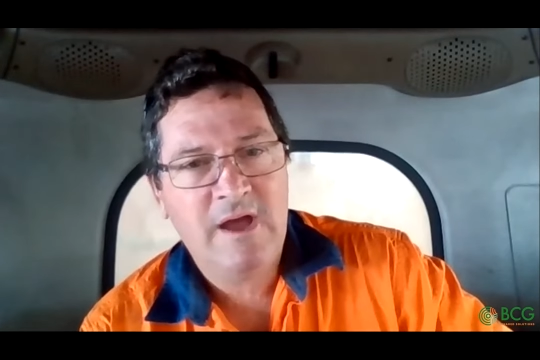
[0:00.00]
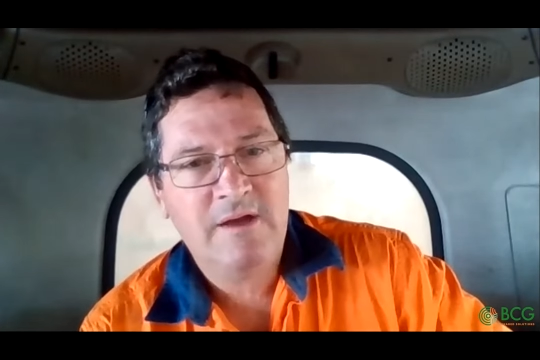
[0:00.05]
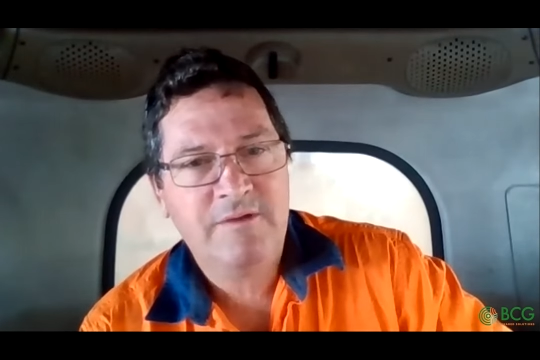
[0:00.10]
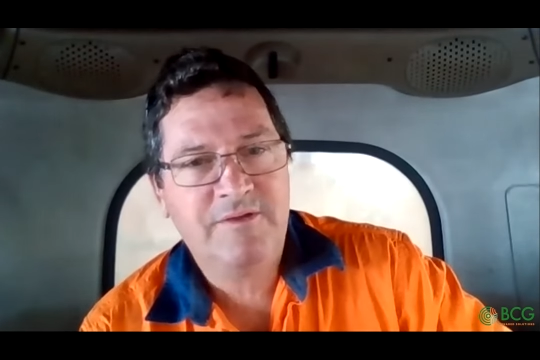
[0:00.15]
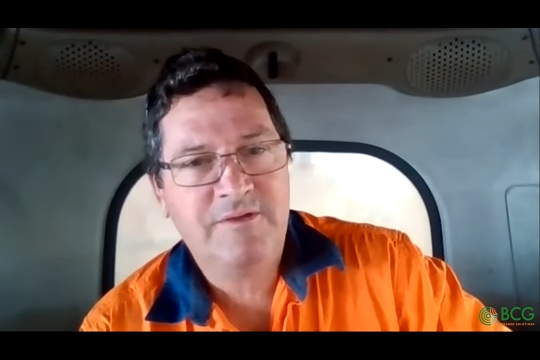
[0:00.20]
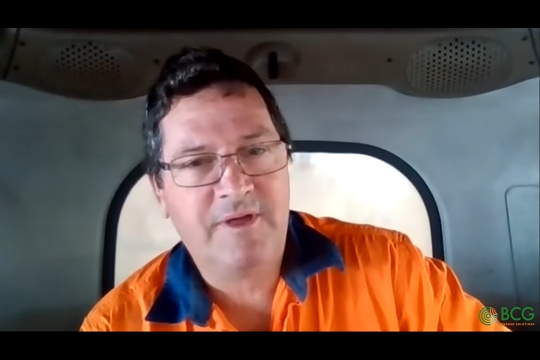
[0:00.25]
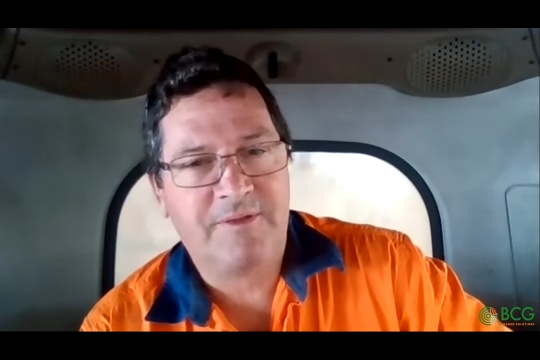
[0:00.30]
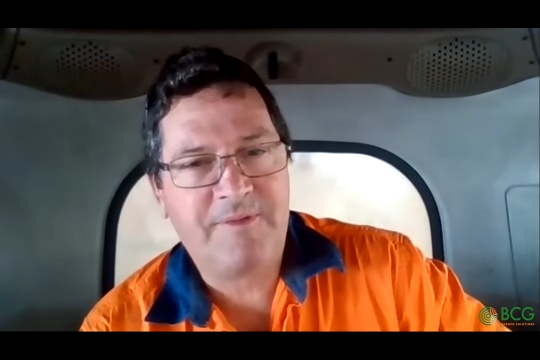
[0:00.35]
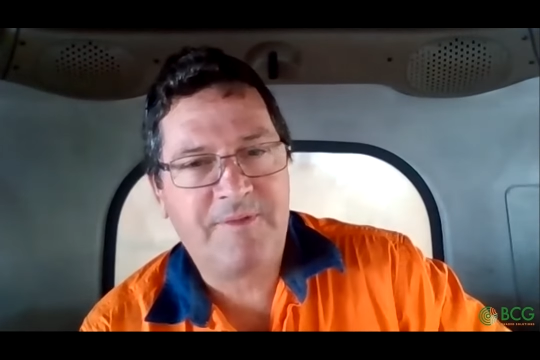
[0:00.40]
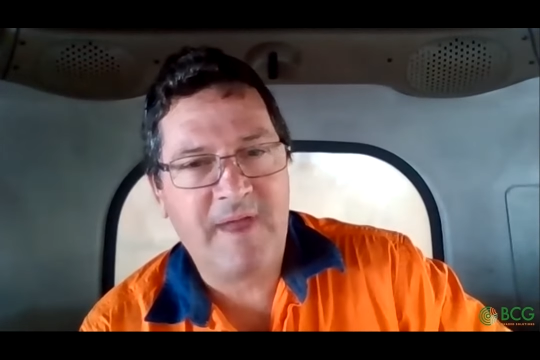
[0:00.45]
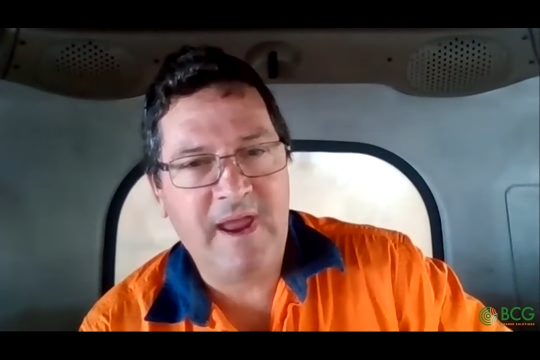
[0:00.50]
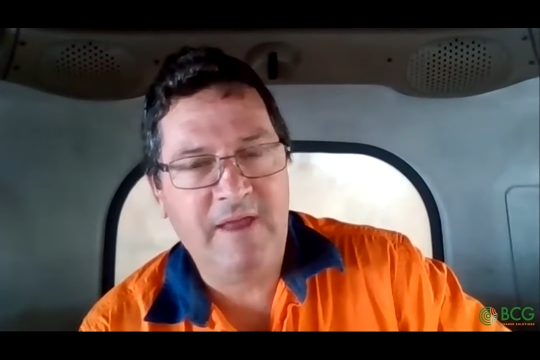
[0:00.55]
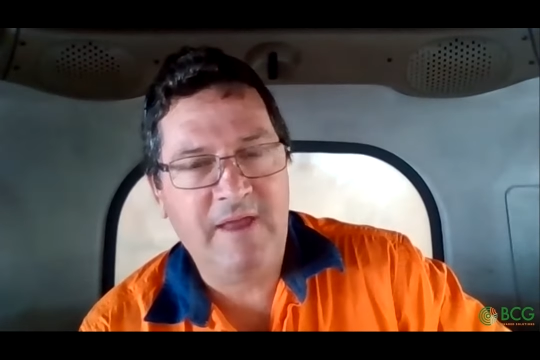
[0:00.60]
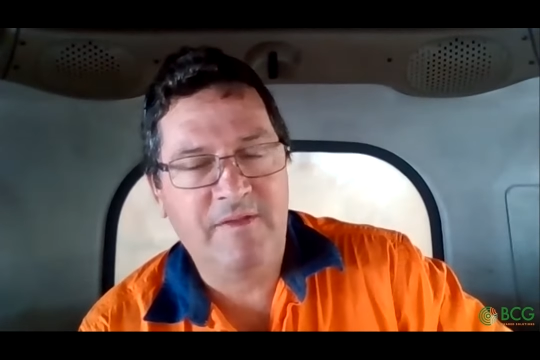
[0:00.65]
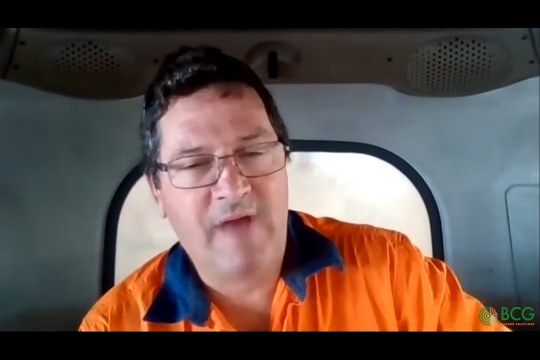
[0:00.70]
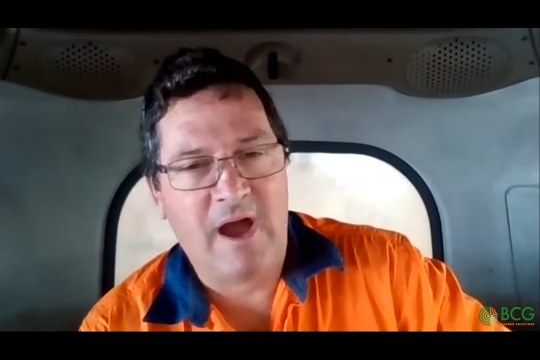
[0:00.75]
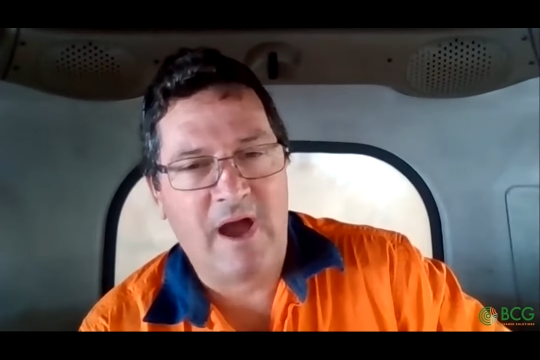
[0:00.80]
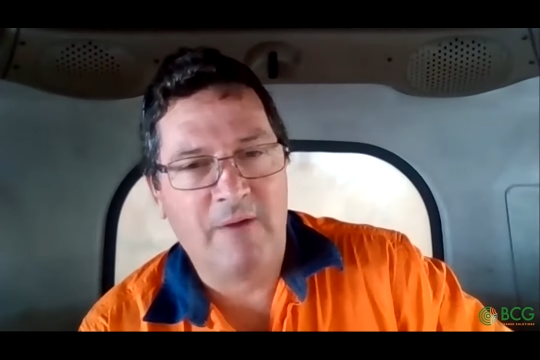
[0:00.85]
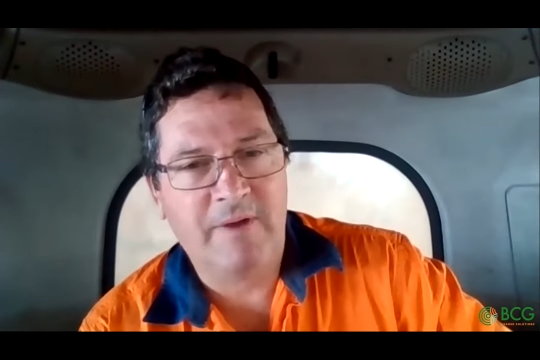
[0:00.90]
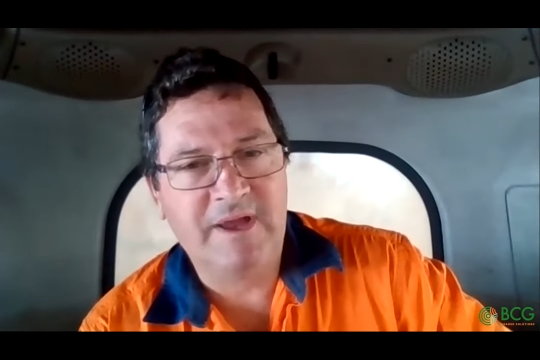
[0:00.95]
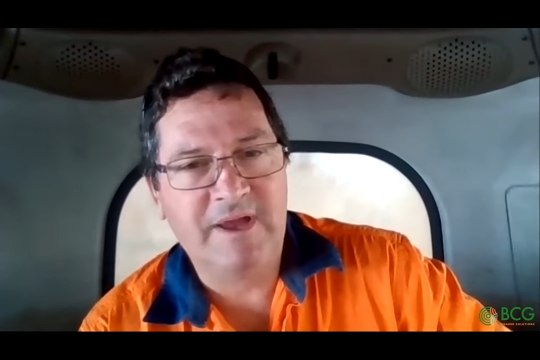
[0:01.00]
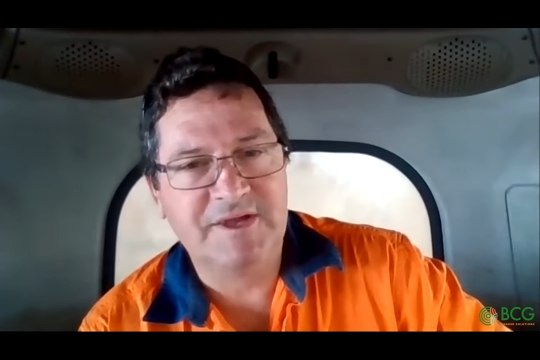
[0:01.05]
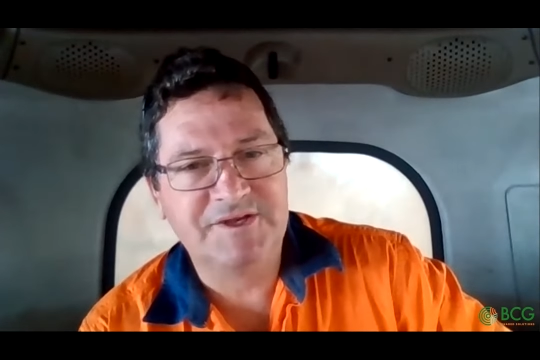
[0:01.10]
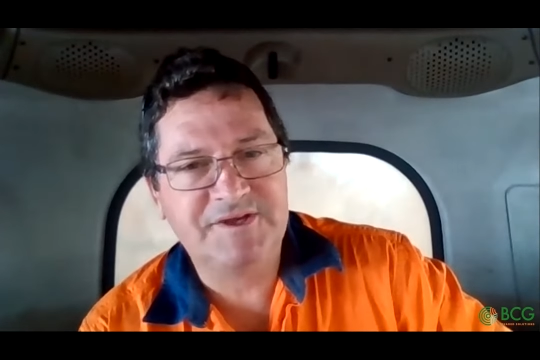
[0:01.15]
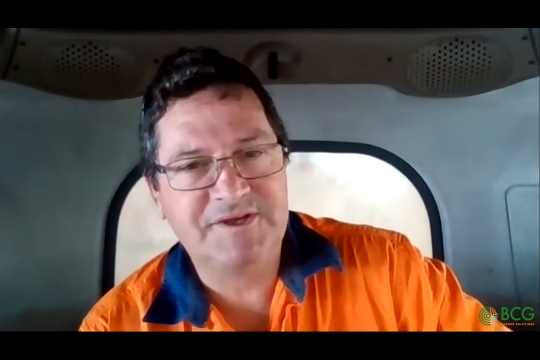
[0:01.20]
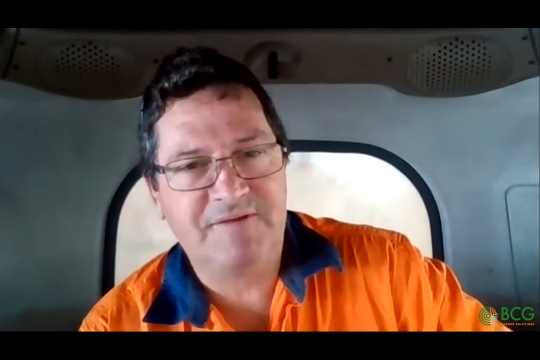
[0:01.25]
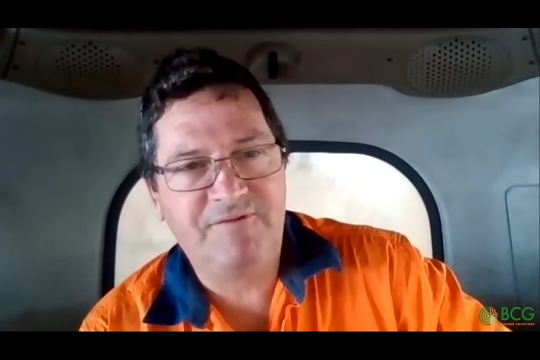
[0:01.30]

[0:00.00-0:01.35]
The thing though is, if